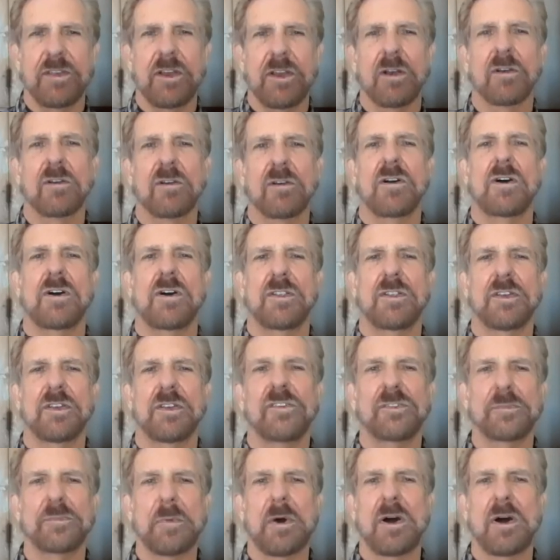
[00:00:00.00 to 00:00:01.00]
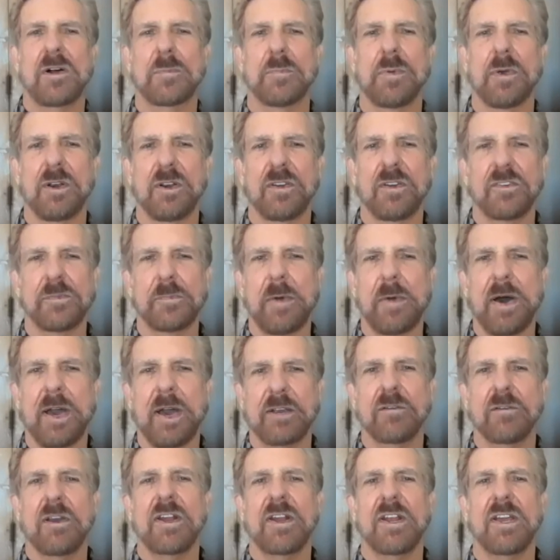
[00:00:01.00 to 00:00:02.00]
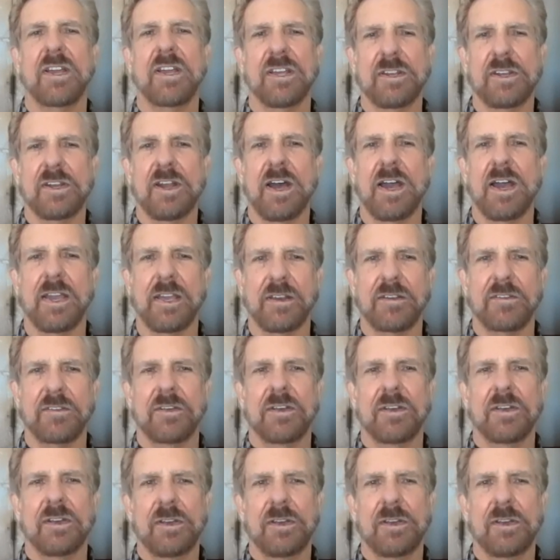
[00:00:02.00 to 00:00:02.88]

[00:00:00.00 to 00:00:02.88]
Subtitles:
there are all these small birds migrating at night.